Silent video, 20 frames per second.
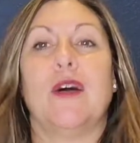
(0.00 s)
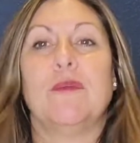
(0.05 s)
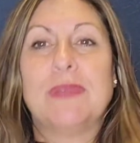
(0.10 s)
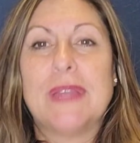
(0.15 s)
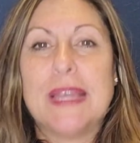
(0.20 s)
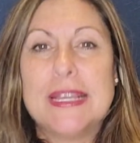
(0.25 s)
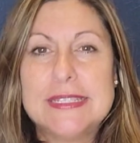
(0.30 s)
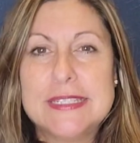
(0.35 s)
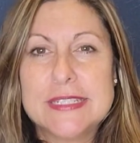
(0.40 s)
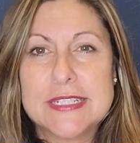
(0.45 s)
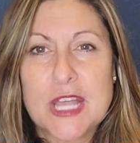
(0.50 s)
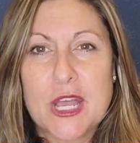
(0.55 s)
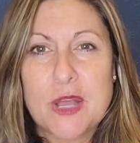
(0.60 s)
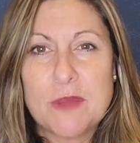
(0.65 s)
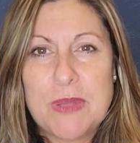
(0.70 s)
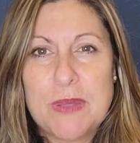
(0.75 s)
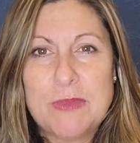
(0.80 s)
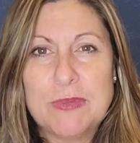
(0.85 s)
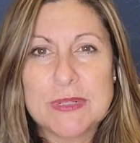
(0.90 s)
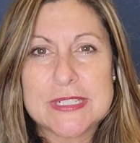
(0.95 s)
places to
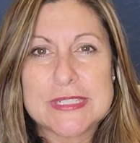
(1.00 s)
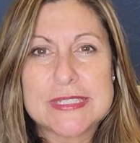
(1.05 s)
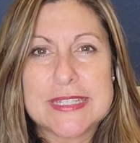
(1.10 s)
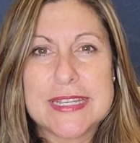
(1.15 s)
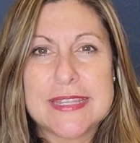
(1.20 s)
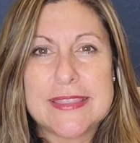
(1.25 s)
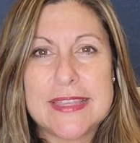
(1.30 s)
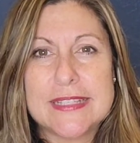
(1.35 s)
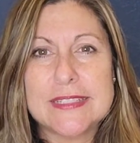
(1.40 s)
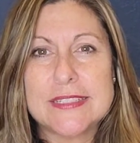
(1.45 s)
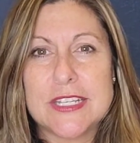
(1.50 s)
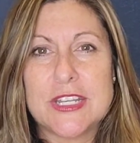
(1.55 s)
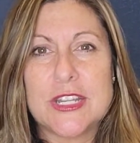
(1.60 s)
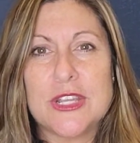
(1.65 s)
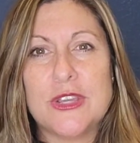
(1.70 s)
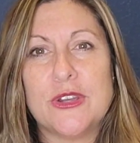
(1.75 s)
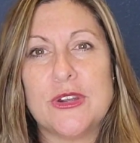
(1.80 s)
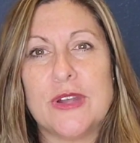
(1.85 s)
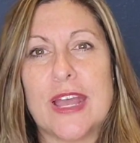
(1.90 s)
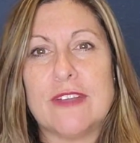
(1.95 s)
go, people to see, things to
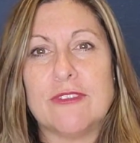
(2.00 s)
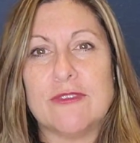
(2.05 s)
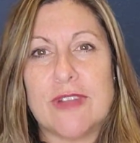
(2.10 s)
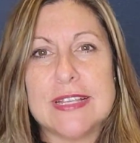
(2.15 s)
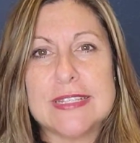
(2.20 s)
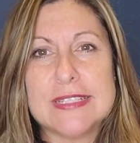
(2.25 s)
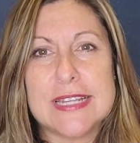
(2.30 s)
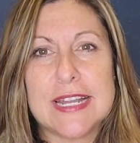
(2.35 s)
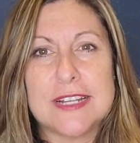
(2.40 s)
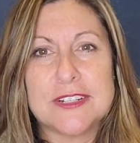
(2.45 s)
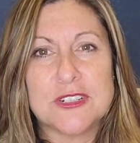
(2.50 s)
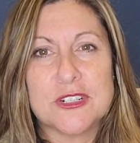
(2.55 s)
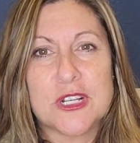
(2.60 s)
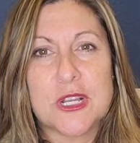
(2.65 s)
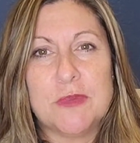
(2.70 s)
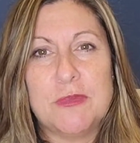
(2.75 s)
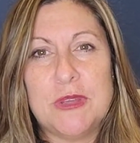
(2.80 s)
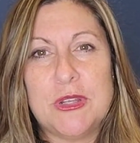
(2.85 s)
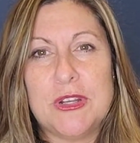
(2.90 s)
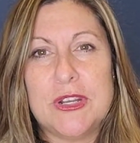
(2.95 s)
do, and residential
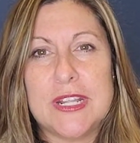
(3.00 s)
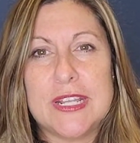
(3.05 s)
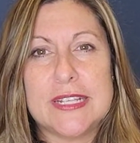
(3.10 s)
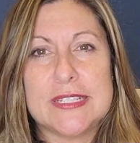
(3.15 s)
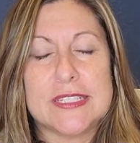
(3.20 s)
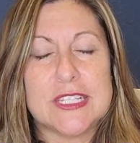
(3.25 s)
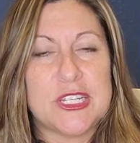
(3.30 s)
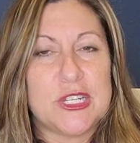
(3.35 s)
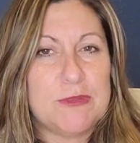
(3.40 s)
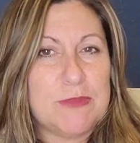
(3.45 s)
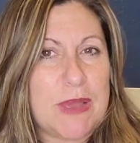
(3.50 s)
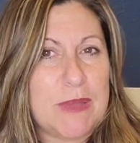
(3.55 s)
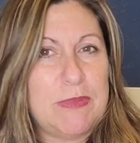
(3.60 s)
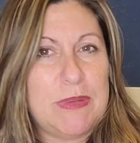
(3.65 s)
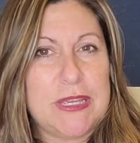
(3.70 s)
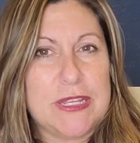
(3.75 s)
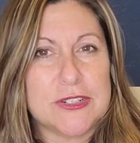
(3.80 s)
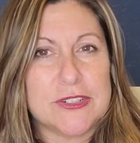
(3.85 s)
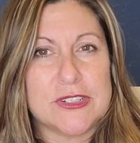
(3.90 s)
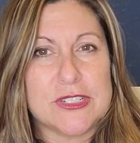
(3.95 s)
communities that you might
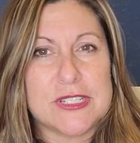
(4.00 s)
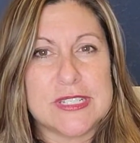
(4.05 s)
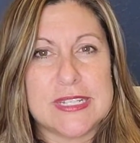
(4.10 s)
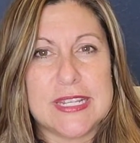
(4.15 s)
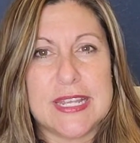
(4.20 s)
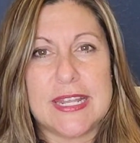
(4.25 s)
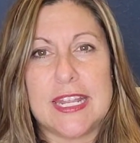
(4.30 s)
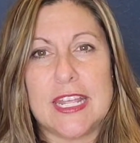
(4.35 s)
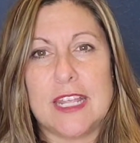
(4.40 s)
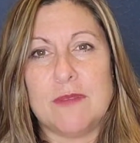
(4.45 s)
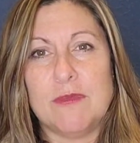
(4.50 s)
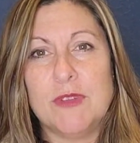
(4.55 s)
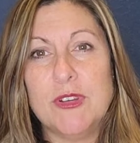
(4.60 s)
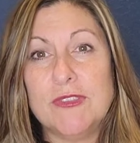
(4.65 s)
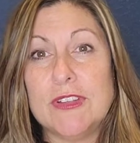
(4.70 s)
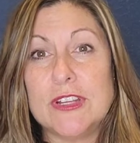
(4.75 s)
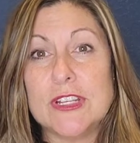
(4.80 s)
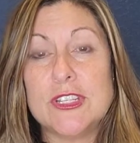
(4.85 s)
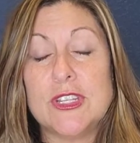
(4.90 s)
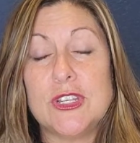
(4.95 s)
be interested in
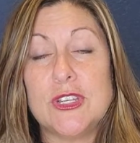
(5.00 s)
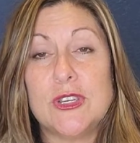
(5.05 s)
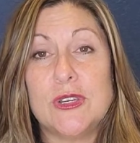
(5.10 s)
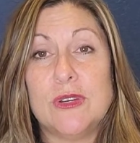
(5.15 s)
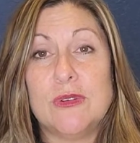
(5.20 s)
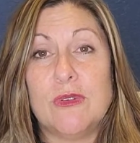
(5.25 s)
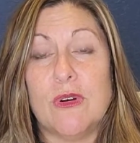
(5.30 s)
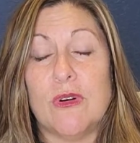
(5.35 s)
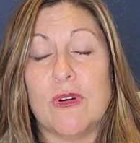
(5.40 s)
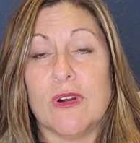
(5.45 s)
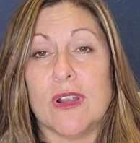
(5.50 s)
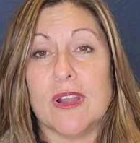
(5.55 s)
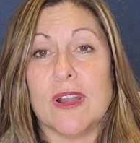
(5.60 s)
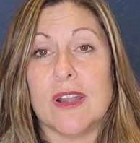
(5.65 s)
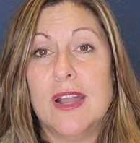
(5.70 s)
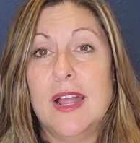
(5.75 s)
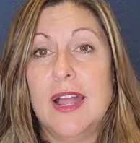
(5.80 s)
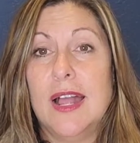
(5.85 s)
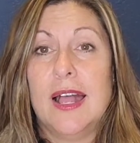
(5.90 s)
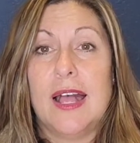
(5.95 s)
moving to
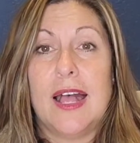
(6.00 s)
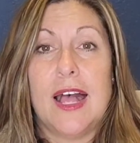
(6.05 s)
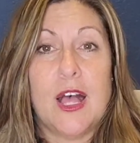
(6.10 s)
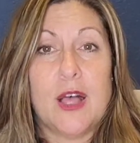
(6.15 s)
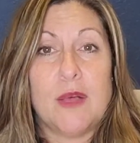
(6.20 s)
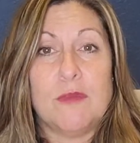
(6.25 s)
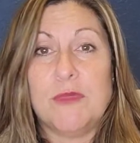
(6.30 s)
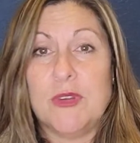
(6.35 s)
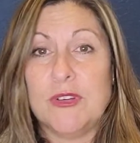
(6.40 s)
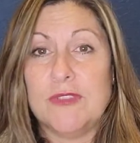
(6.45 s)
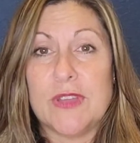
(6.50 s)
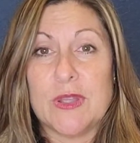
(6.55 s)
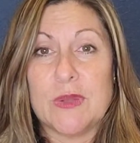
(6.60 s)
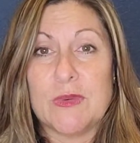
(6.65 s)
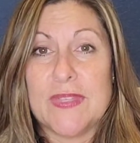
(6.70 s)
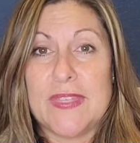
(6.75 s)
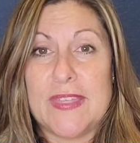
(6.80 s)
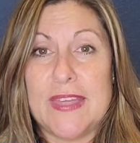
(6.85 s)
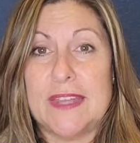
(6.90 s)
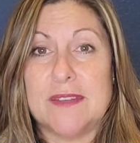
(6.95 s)
or moving
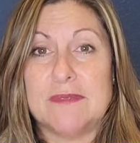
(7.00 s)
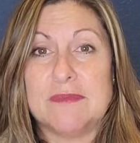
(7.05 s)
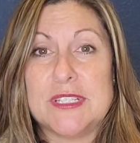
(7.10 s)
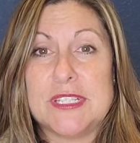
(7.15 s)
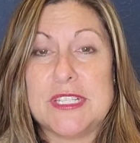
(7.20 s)
within.